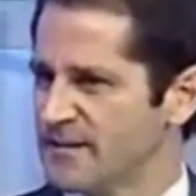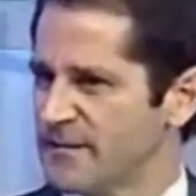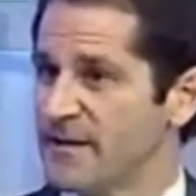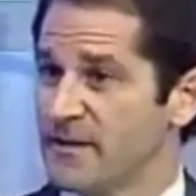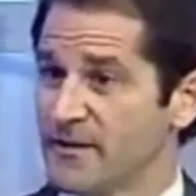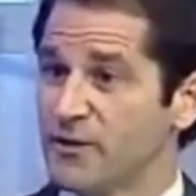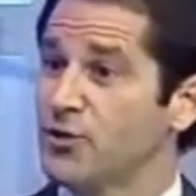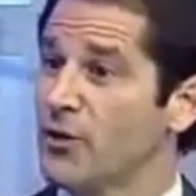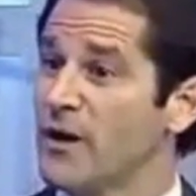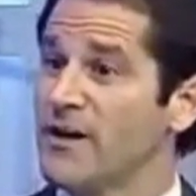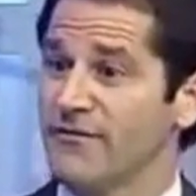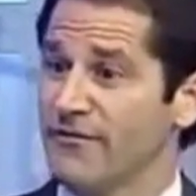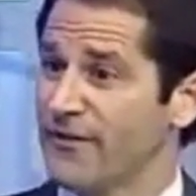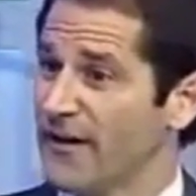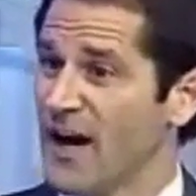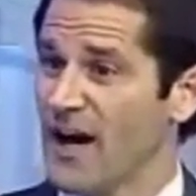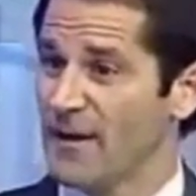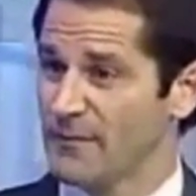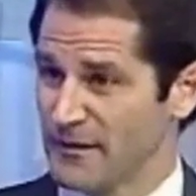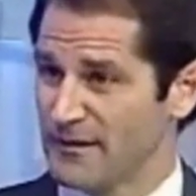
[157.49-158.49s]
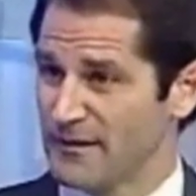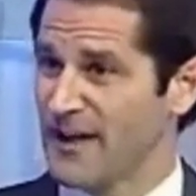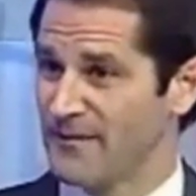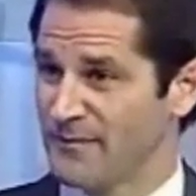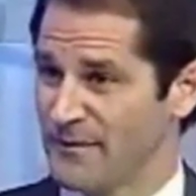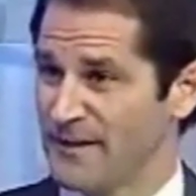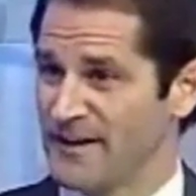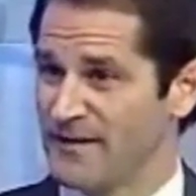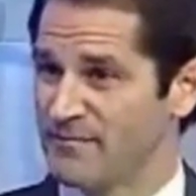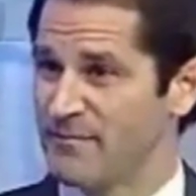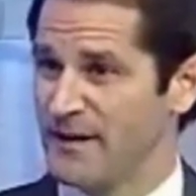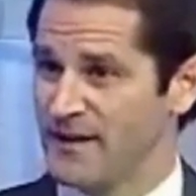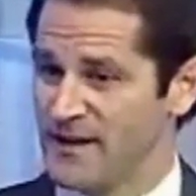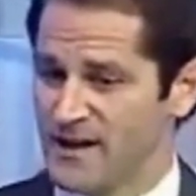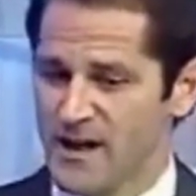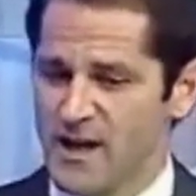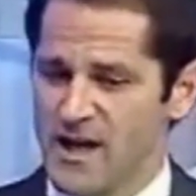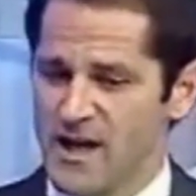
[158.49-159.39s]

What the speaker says: I mean, great, phenomenal company, but